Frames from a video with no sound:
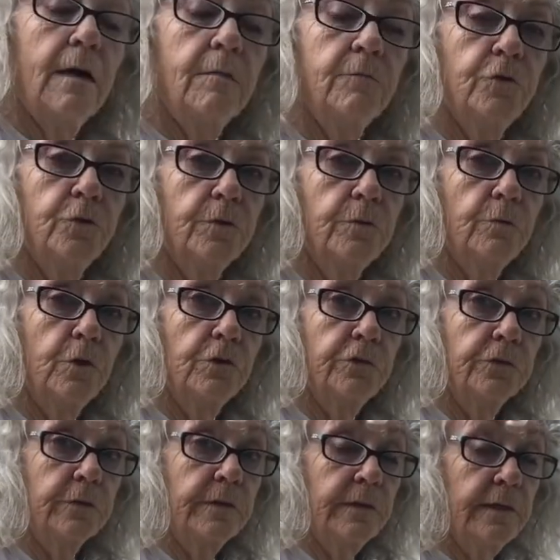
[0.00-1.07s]
I'm doing,
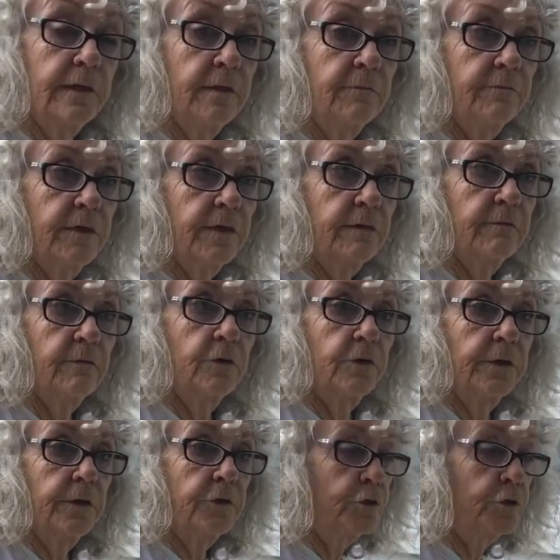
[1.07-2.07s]
once again, vetiver in a